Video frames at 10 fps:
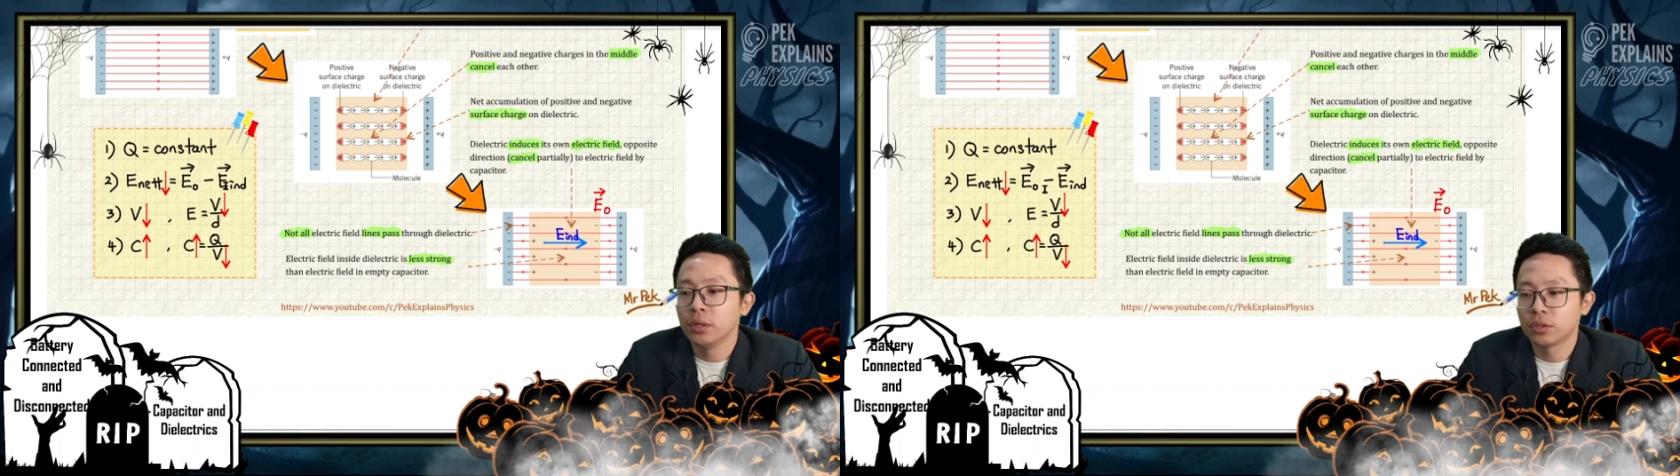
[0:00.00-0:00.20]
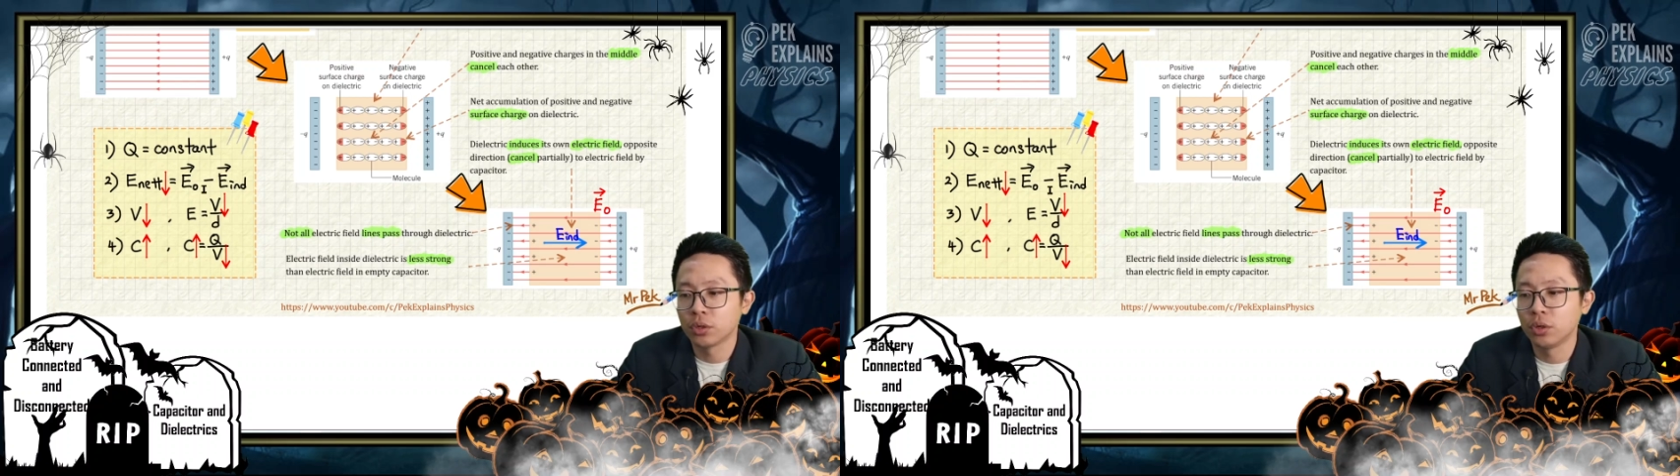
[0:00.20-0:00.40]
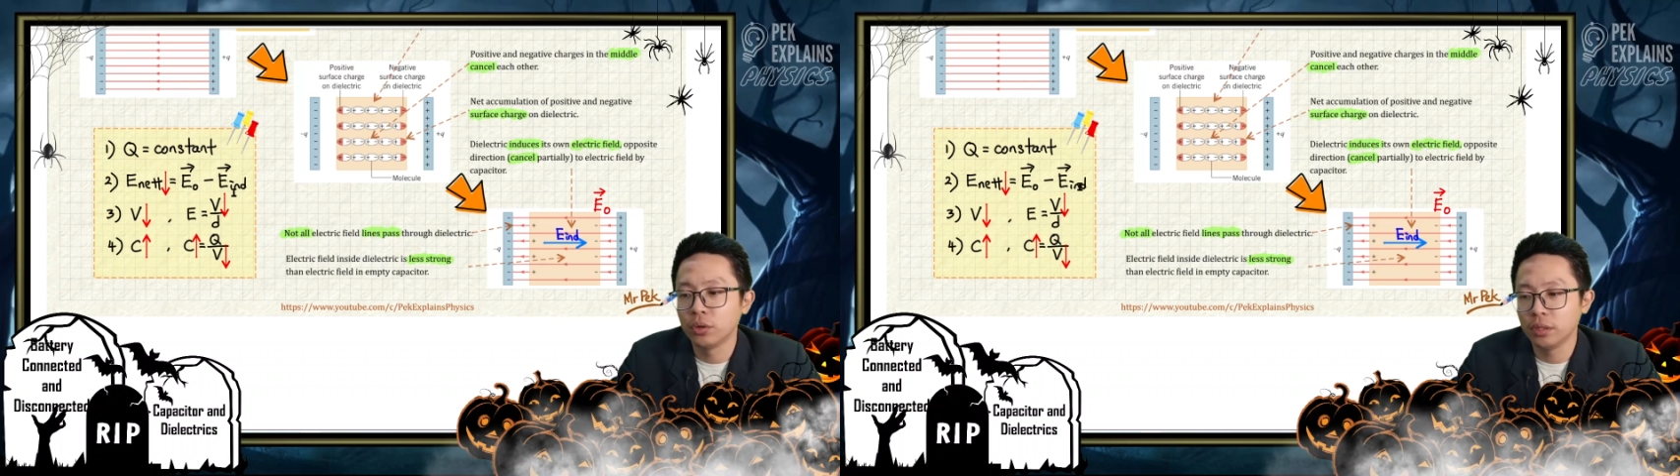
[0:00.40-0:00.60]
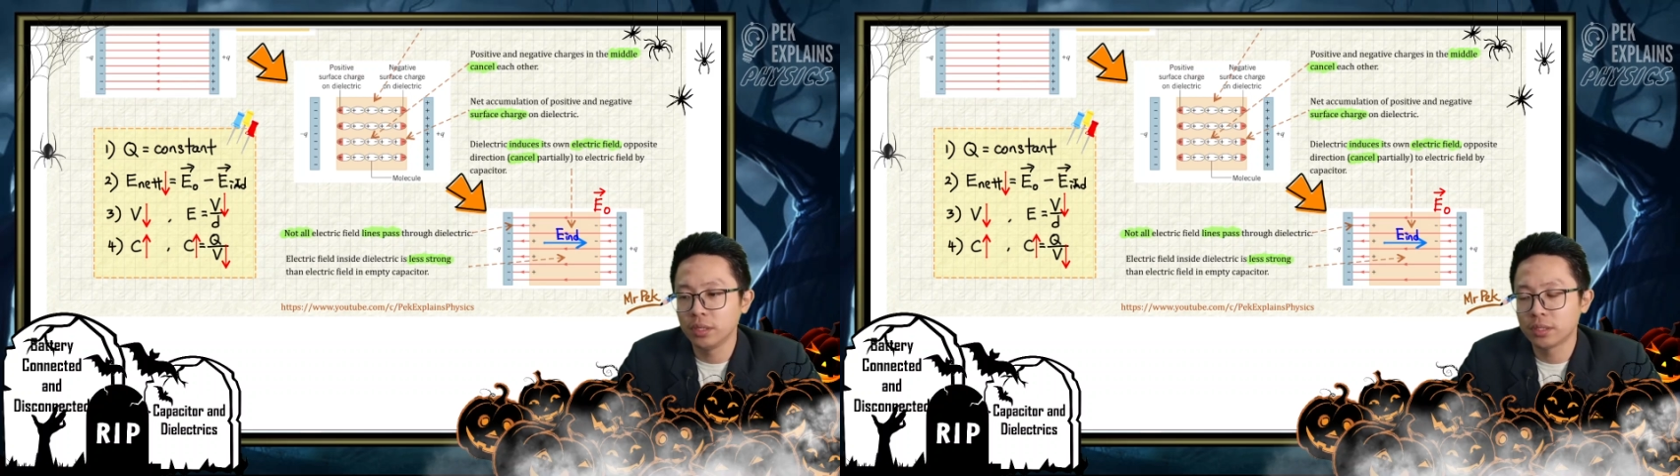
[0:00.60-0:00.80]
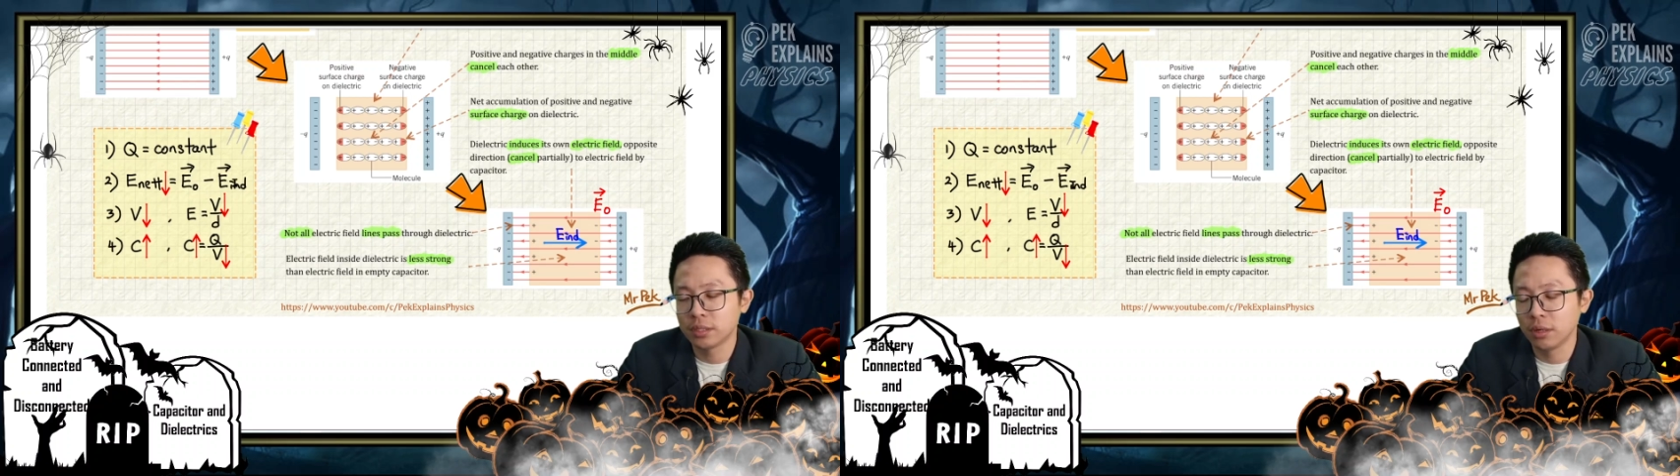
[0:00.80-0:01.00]
So
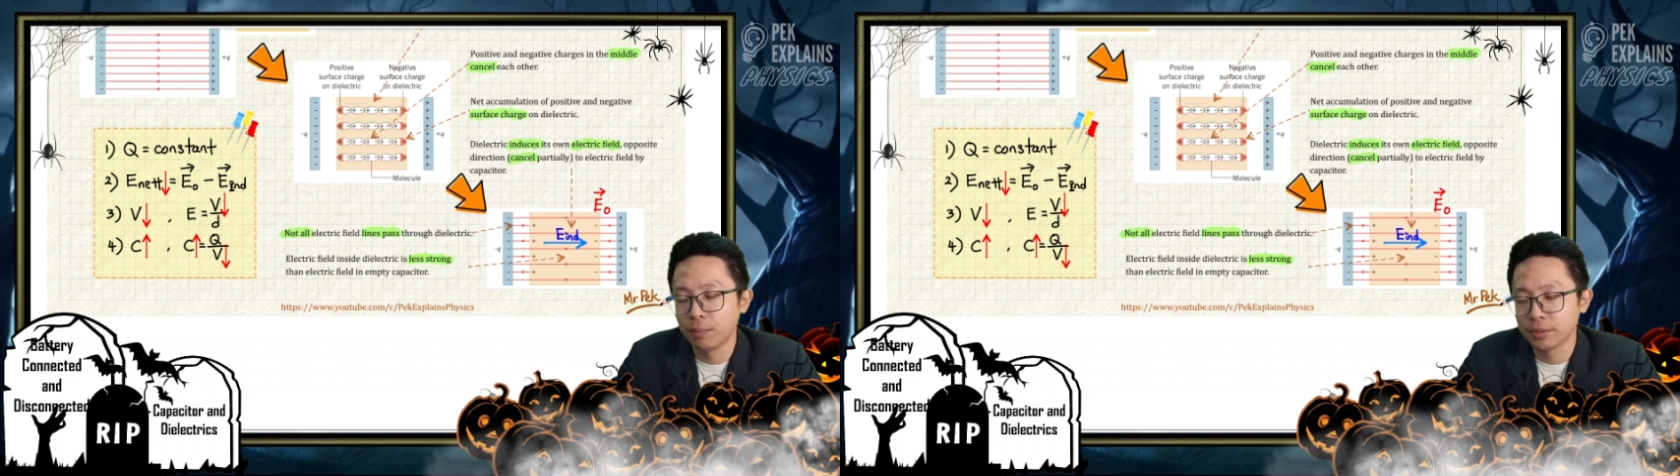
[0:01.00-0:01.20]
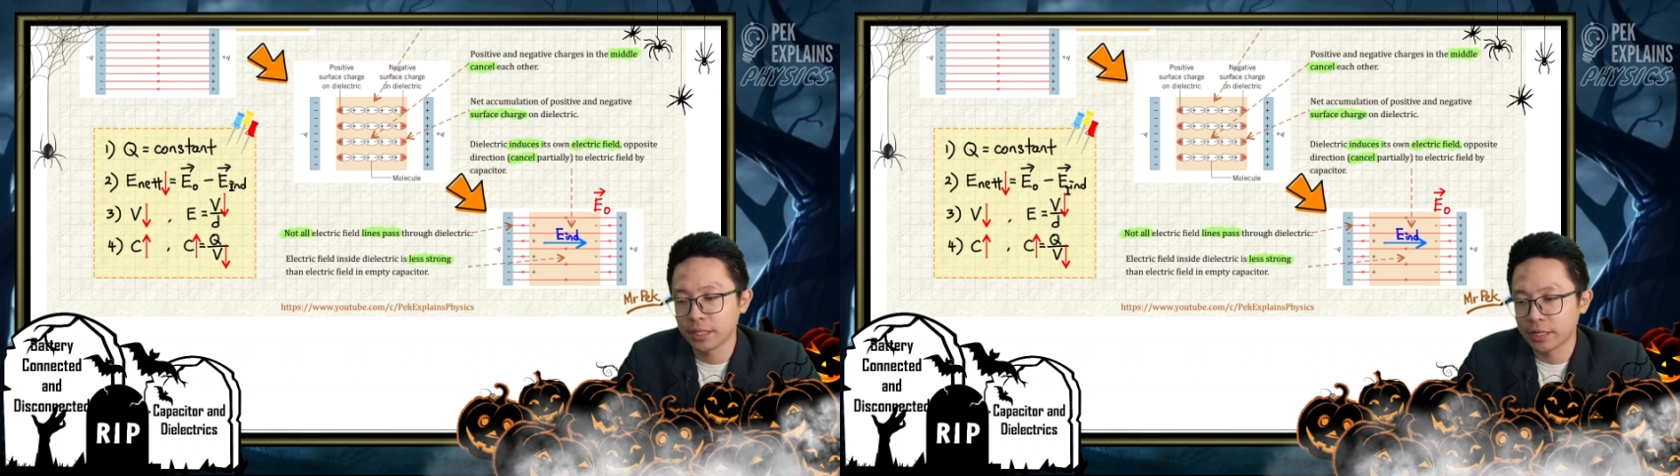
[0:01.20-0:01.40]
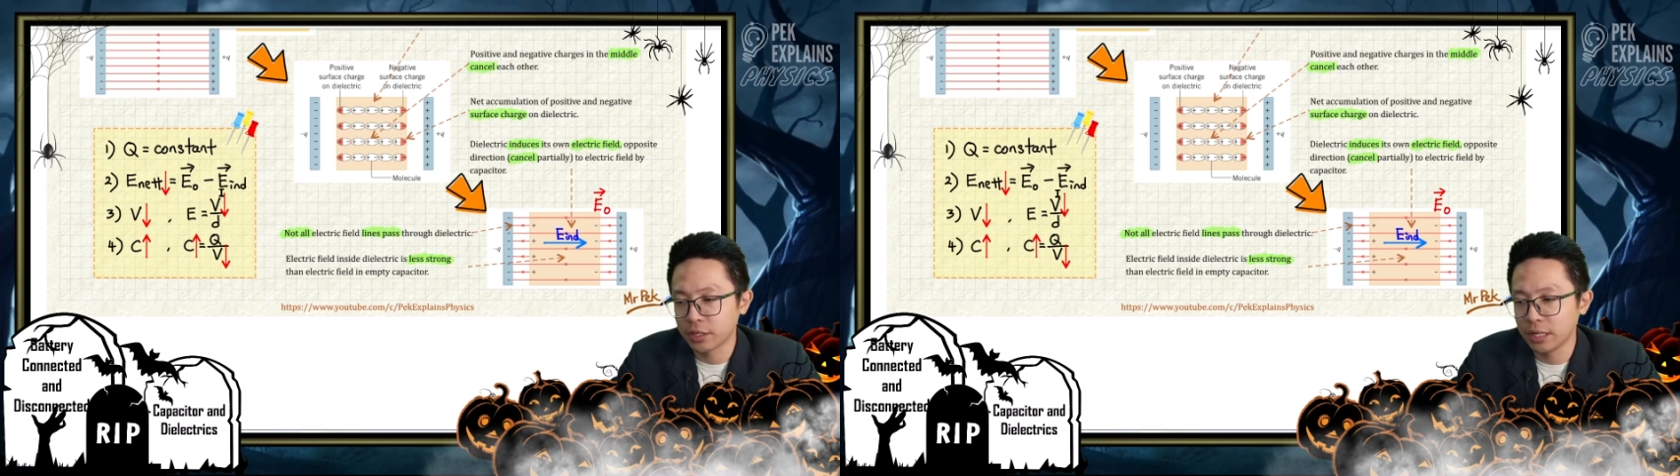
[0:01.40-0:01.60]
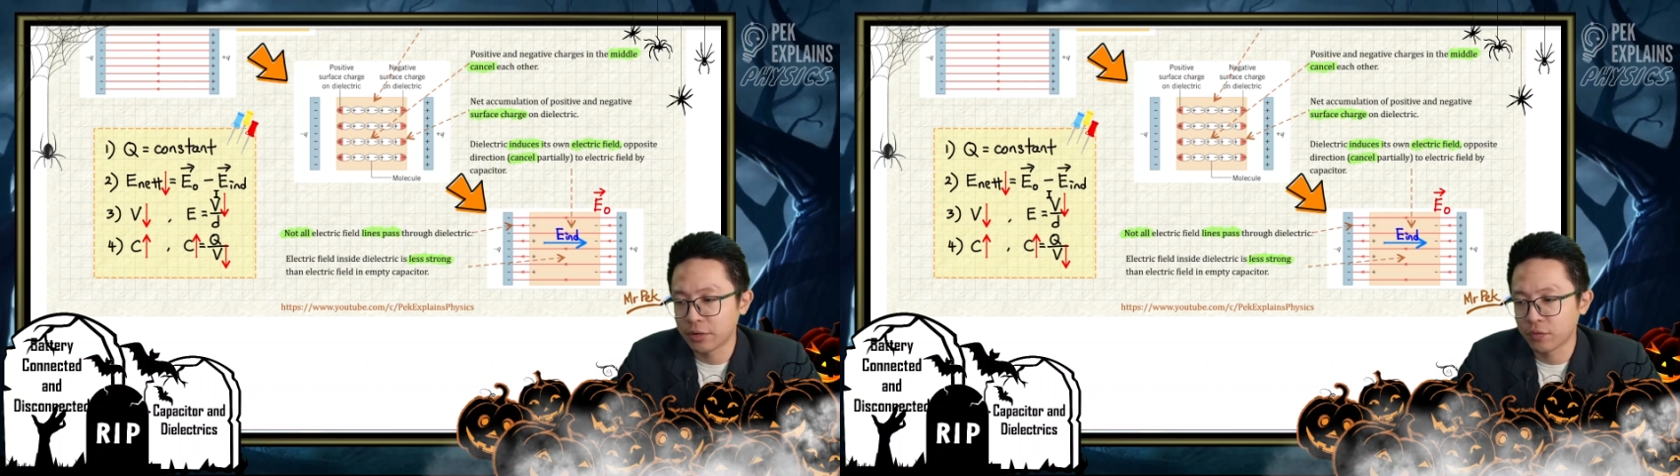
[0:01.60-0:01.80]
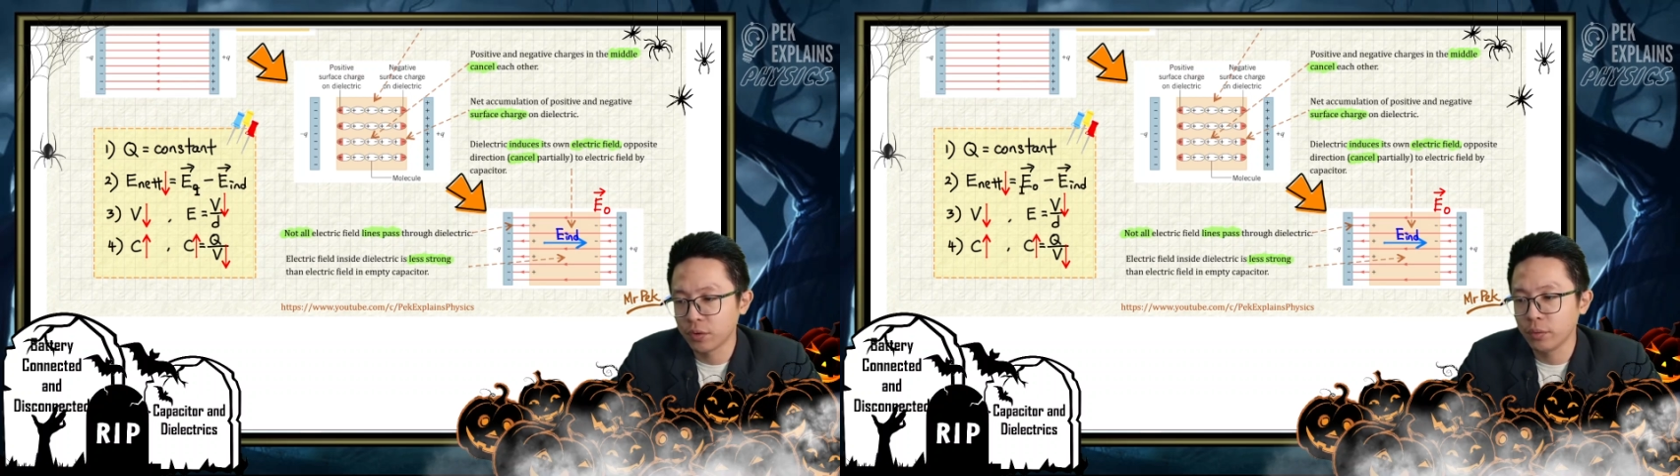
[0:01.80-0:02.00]
this opposite direction
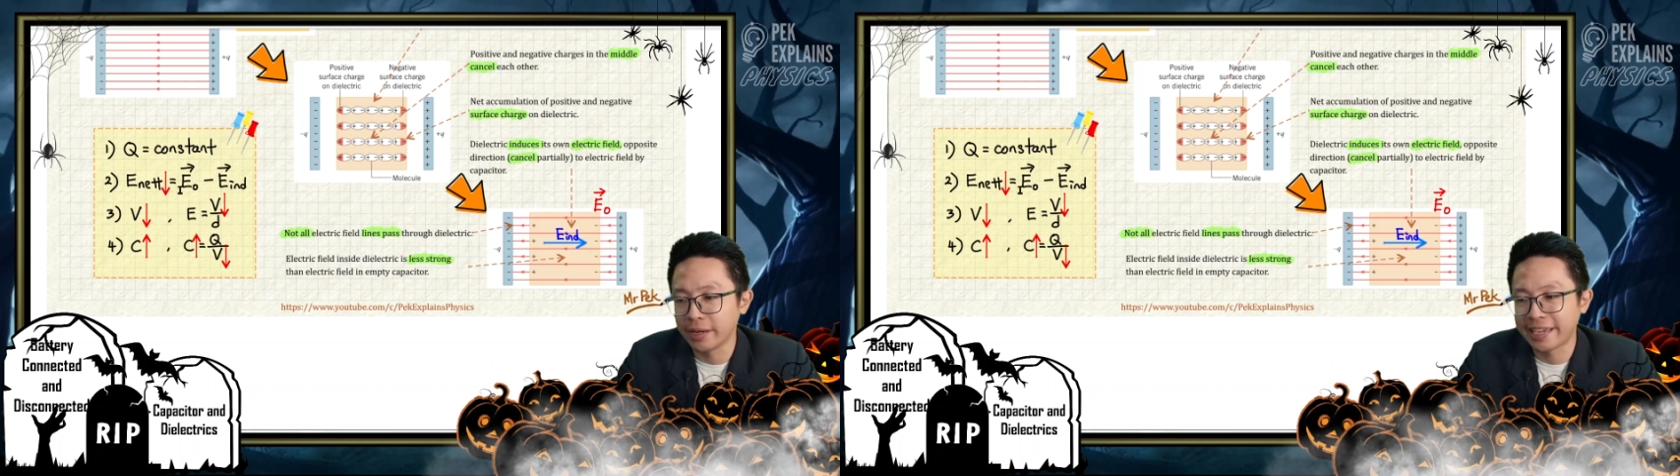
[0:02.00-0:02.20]
electric field will